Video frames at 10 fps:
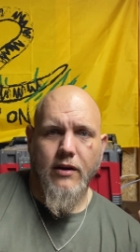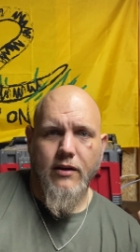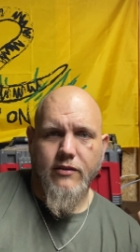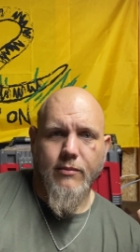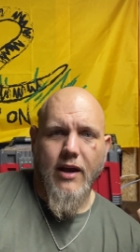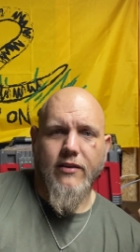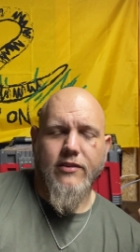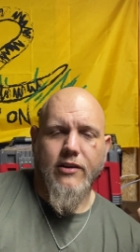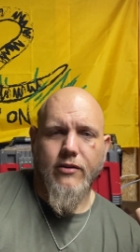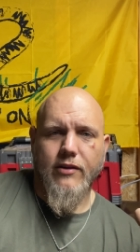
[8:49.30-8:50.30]
some guys
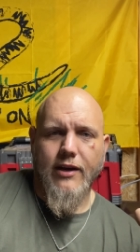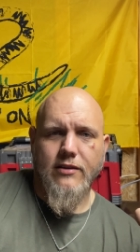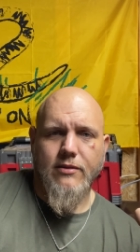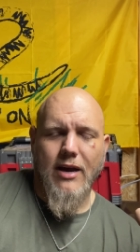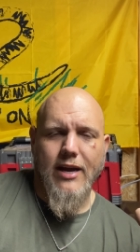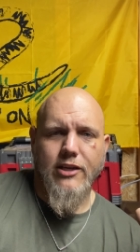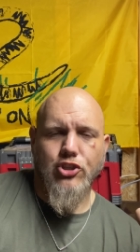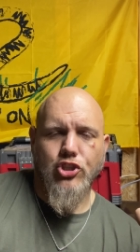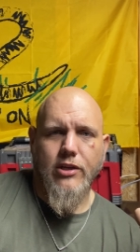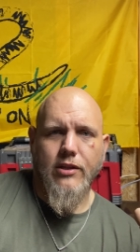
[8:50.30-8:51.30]
think they're like some high-end
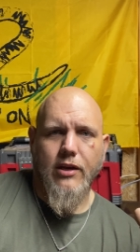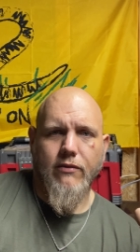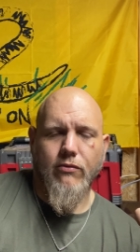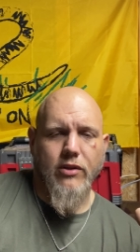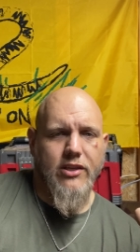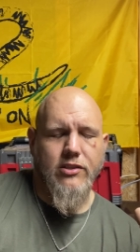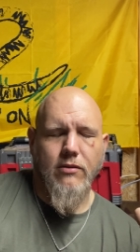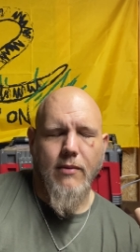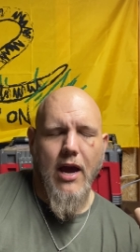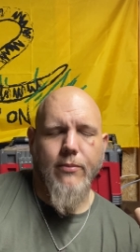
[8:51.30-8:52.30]
shit and they've released
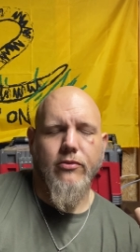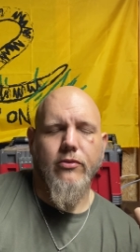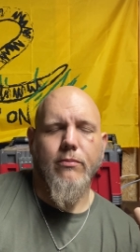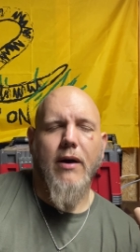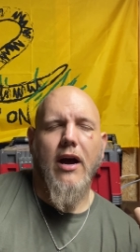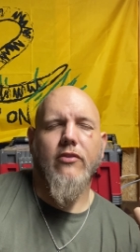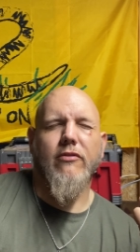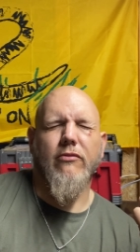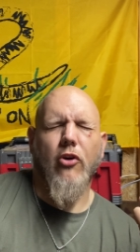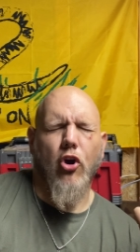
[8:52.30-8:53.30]
some absolute piles
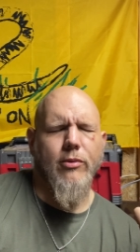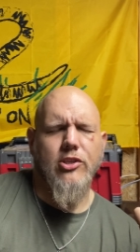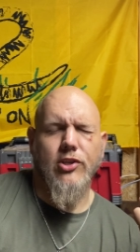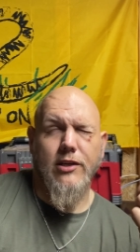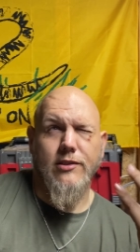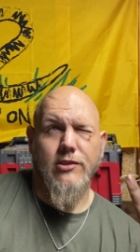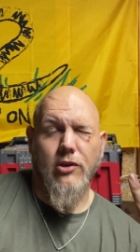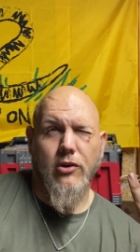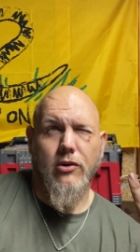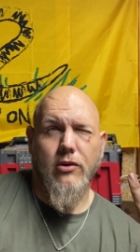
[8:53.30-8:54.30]
of garbage and I actually
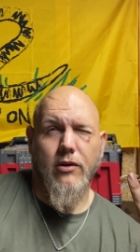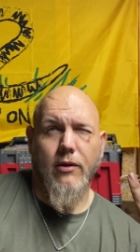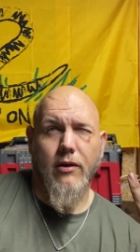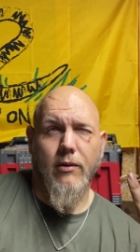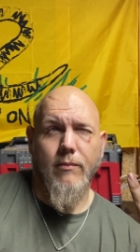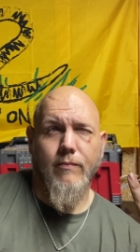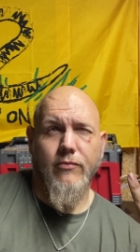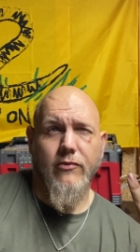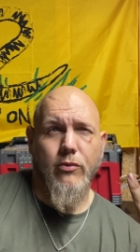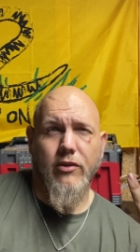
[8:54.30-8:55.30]
saw uh,
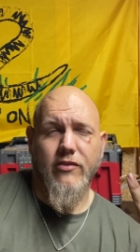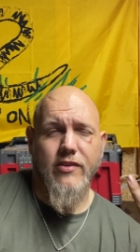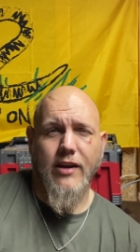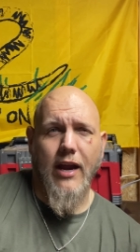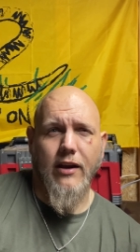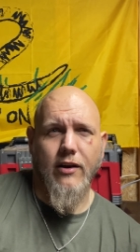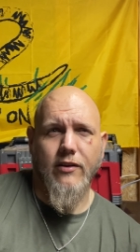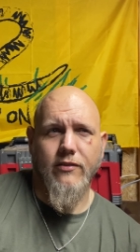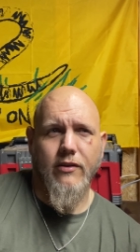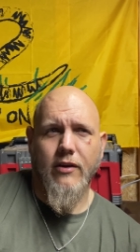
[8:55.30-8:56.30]
one of the SIG
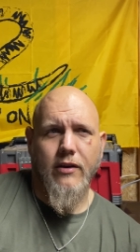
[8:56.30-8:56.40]
handguns